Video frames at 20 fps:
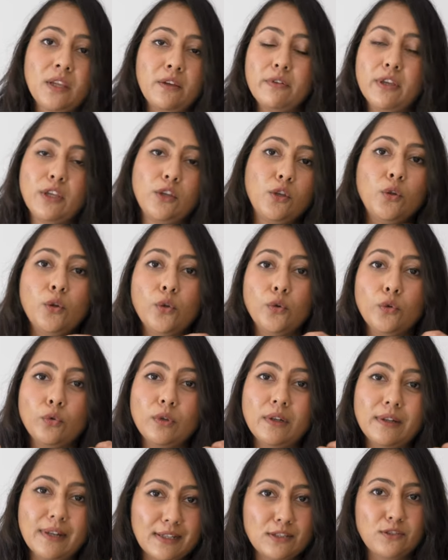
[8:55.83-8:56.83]
giving you
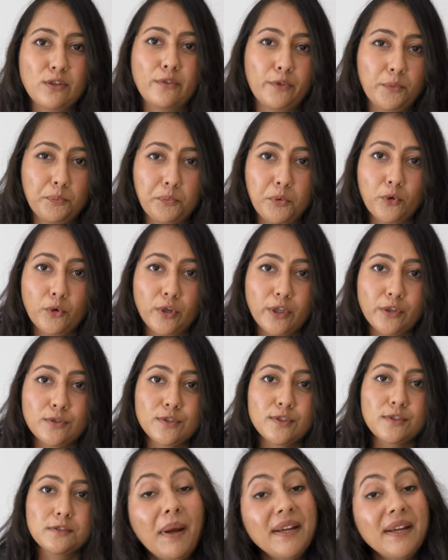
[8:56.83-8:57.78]
less of a produce.